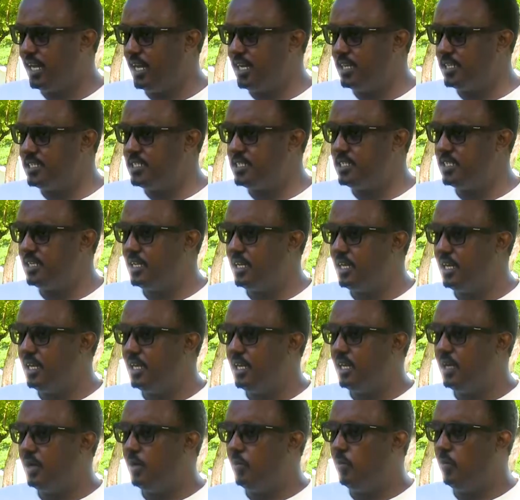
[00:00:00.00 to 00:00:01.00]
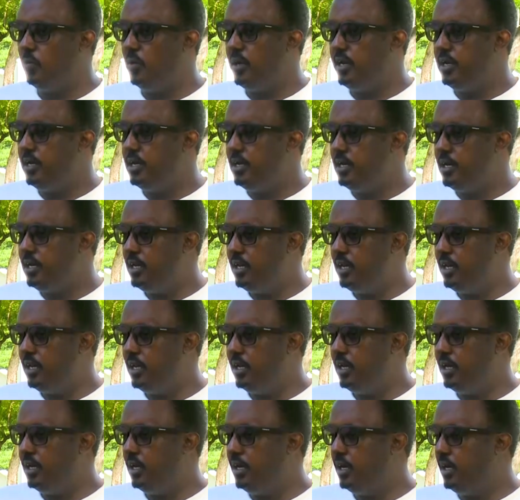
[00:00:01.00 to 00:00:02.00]
that when
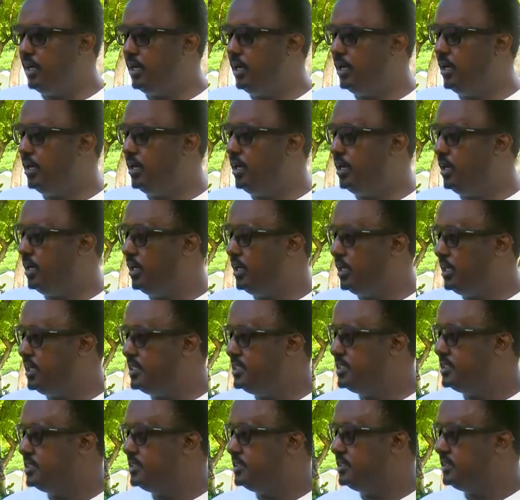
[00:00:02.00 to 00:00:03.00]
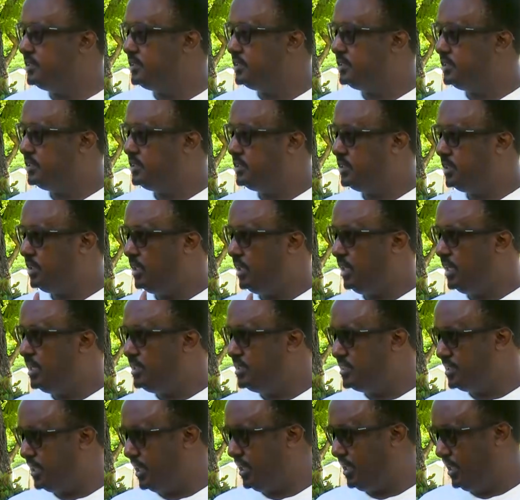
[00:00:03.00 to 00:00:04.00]
uh, it is
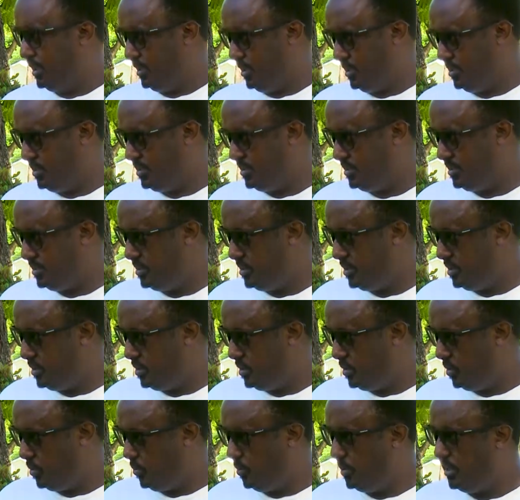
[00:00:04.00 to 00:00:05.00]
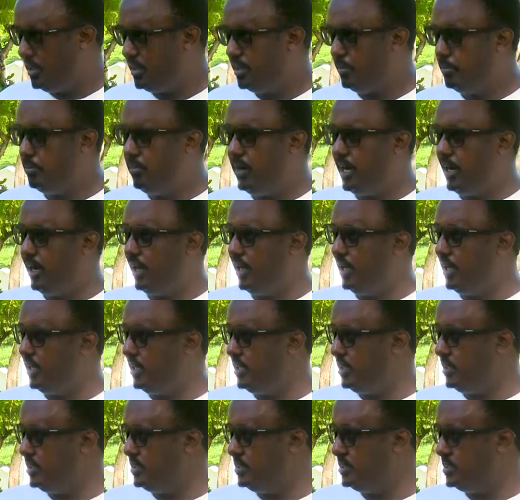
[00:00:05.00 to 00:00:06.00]
intaken, whether
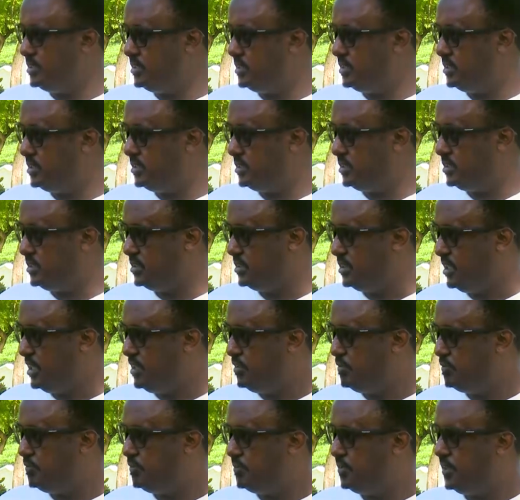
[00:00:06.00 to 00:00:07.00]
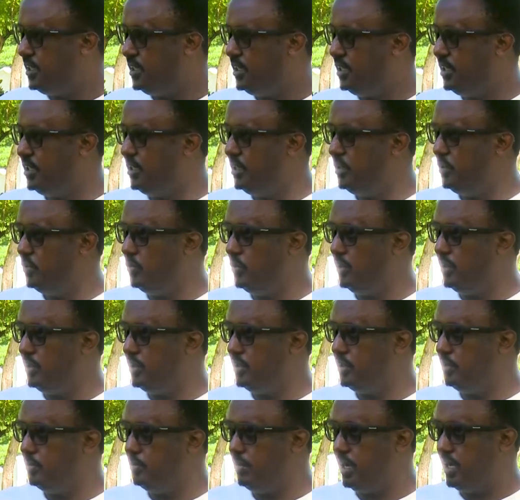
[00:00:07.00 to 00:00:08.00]
by sniffing,
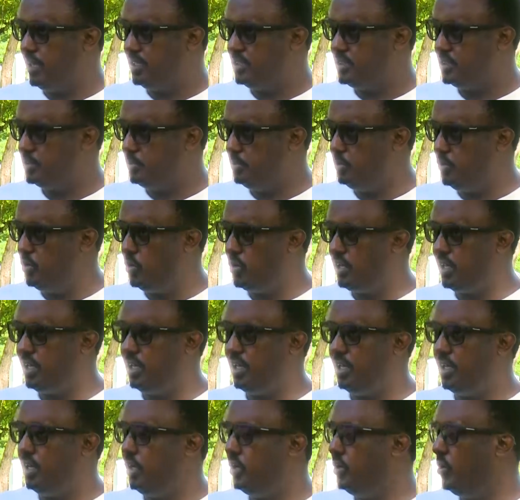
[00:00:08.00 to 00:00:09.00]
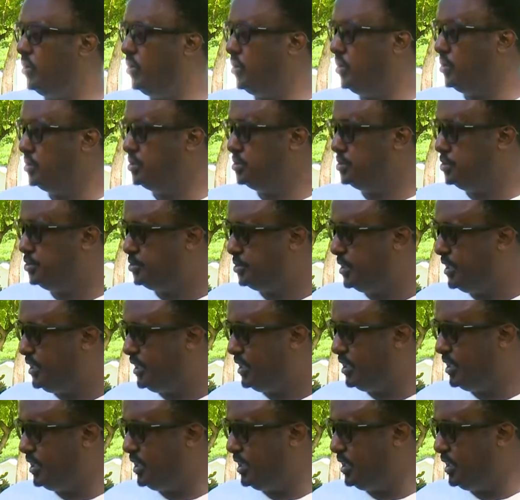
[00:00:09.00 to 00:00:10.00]
whether by smoking or
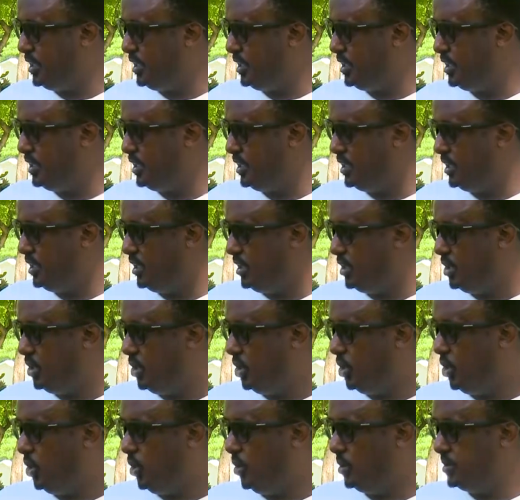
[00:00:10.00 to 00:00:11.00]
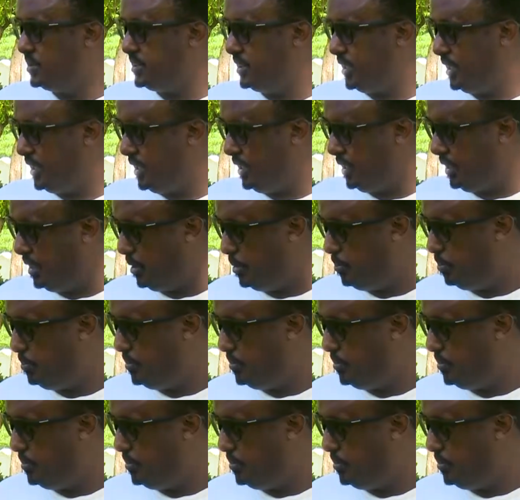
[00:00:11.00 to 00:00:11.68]
drinking or taking a